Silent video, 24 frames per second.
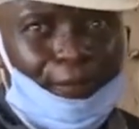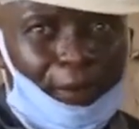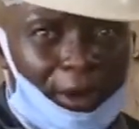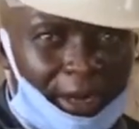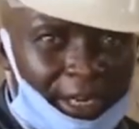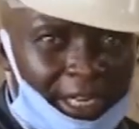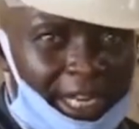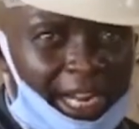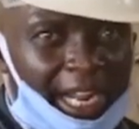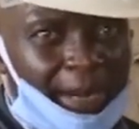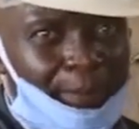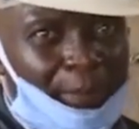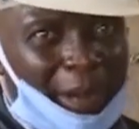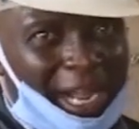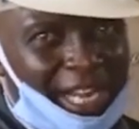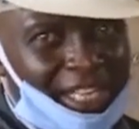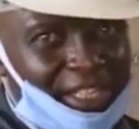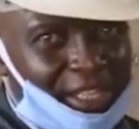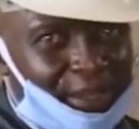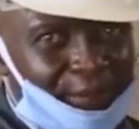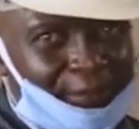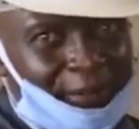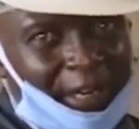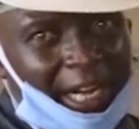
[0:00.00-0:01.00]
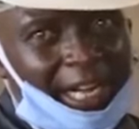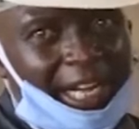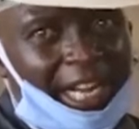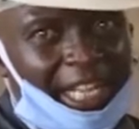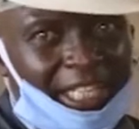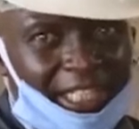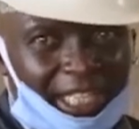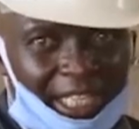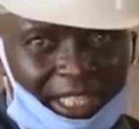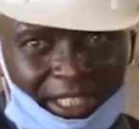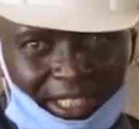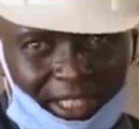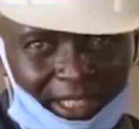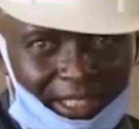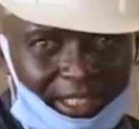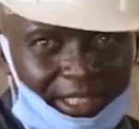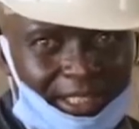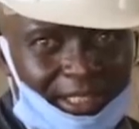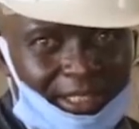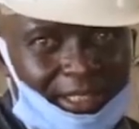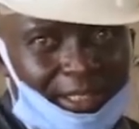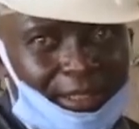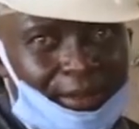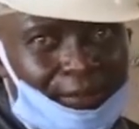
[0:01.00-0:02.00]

Funded by different agencies,